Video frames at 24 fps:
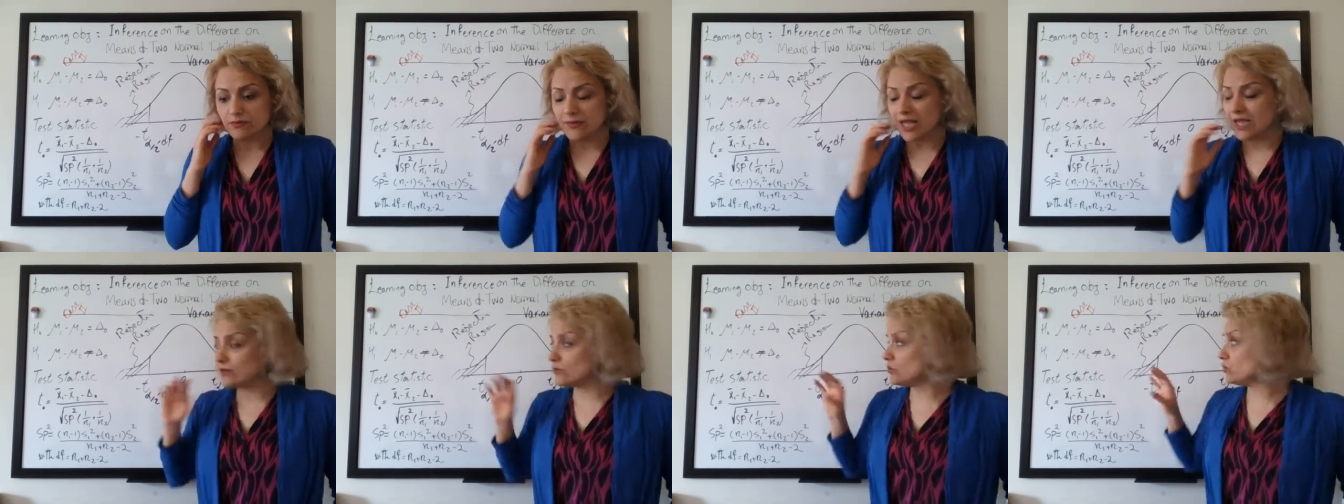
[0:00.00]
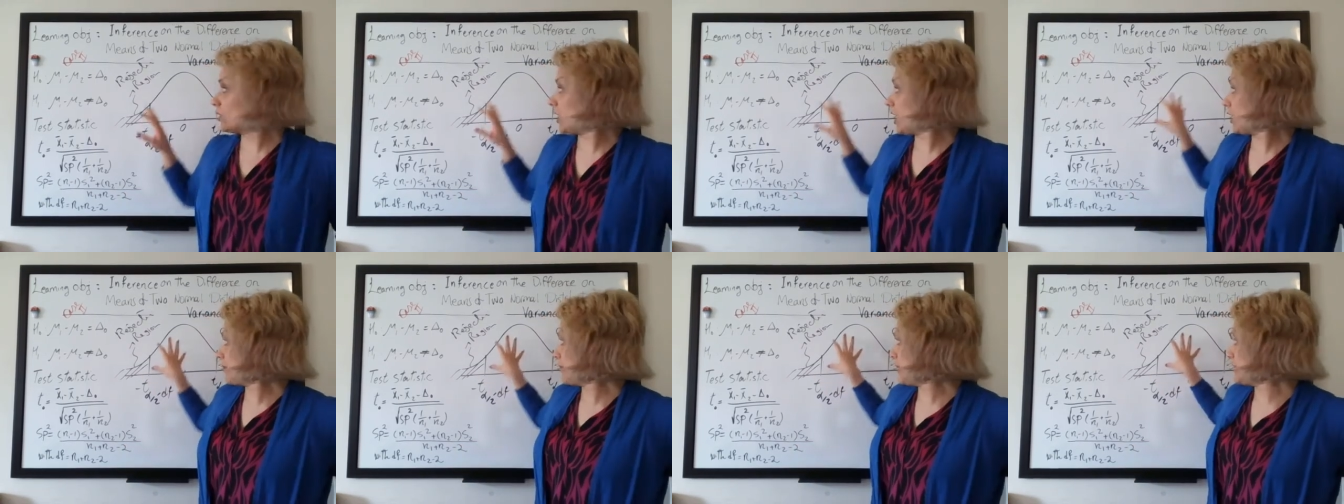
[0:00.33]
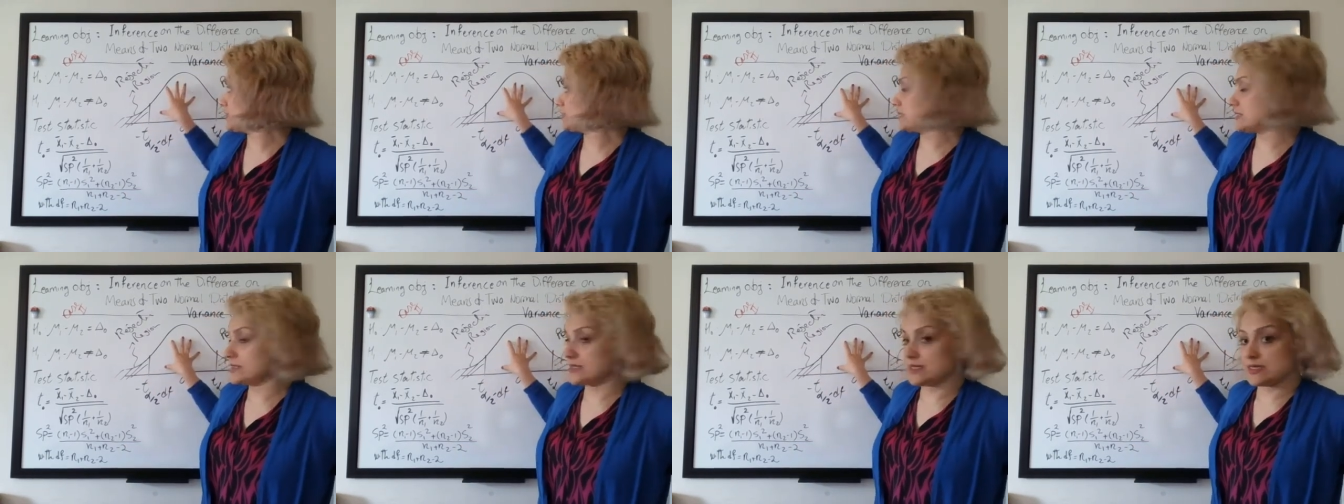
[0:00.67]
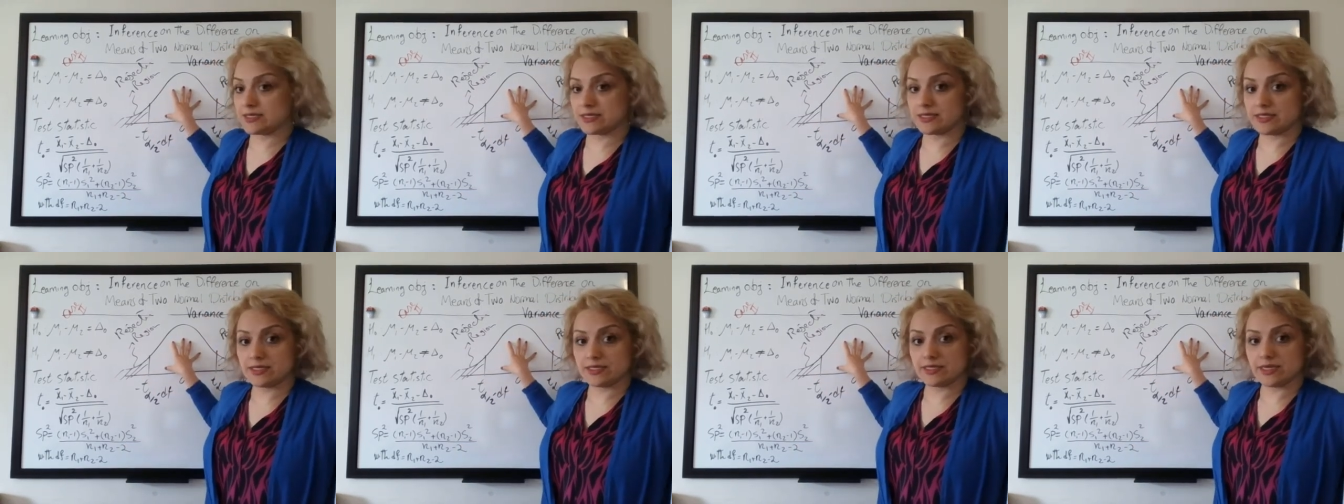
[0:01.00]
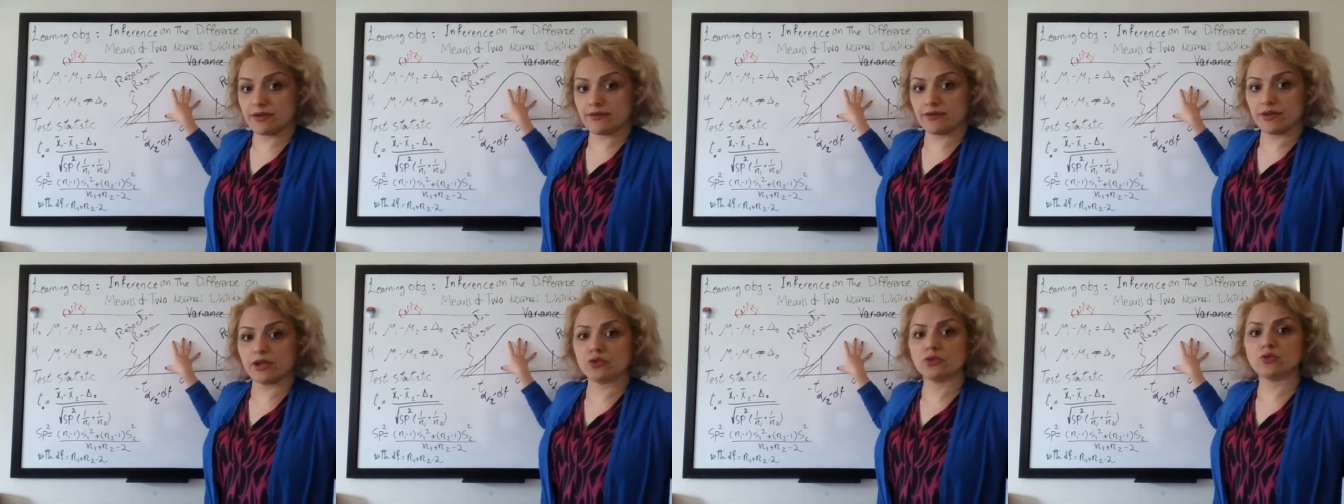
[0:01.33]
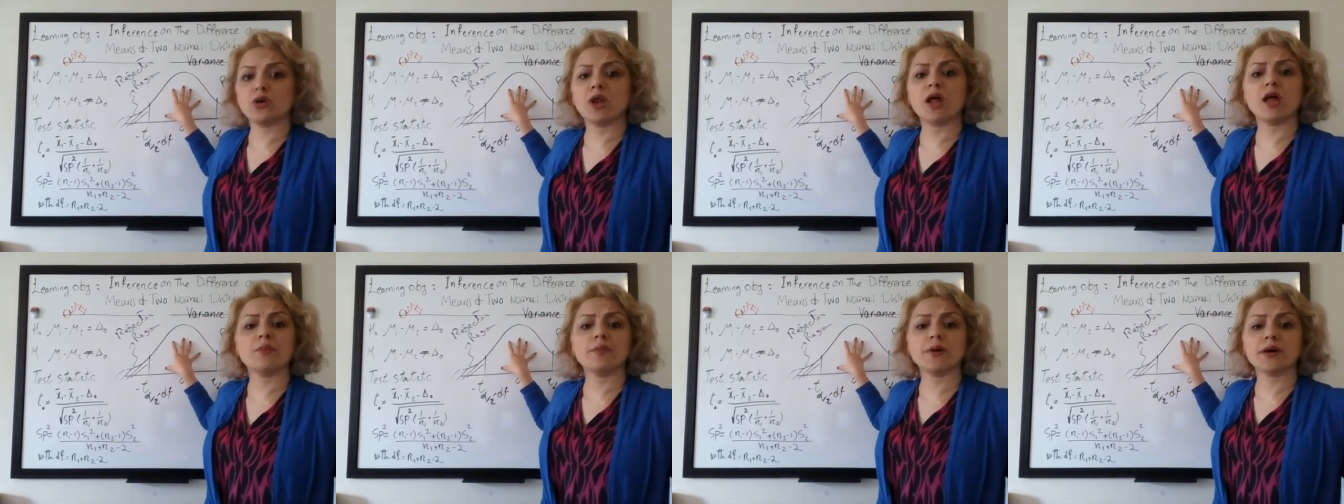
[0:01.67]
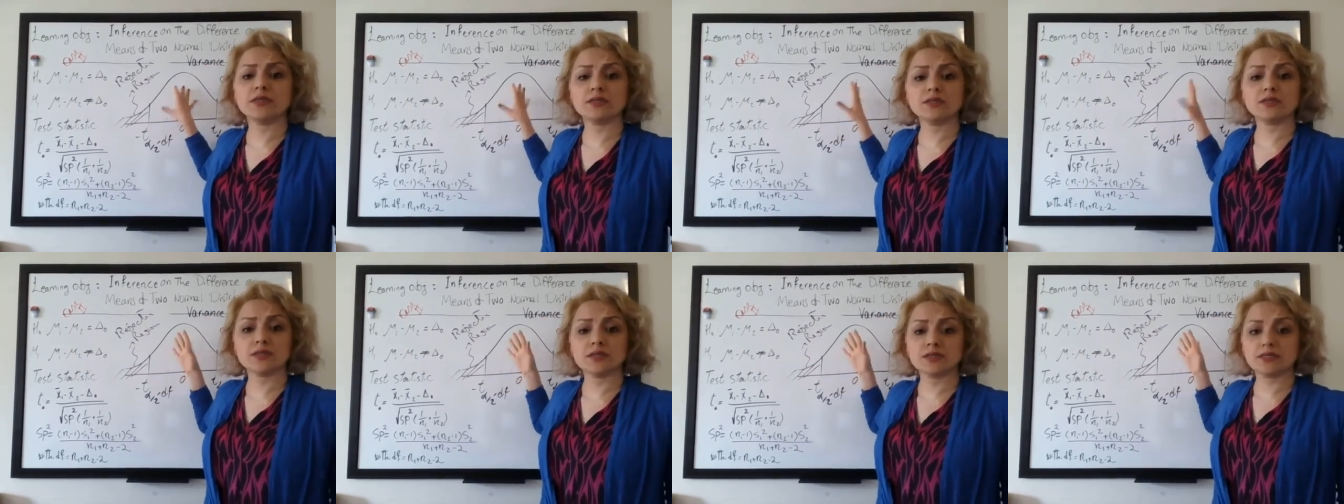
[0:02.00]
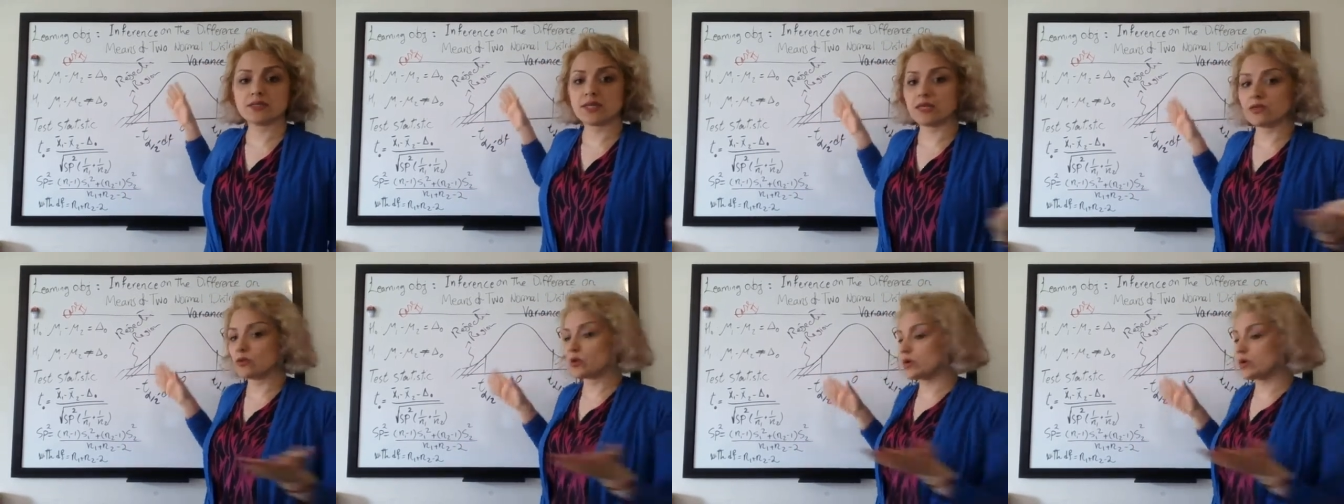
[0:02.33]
And null hypothesis is this area. Null hypothesis is that,